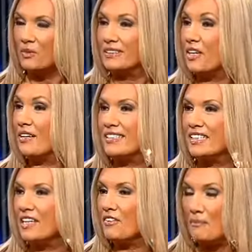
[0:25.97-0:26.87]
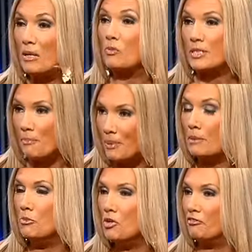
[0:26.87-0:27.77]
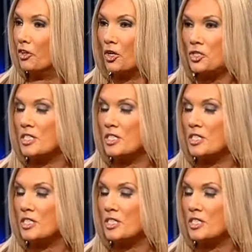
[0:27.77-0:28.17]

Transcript: Well, Dari and Steve, I mean, it was a big move for her.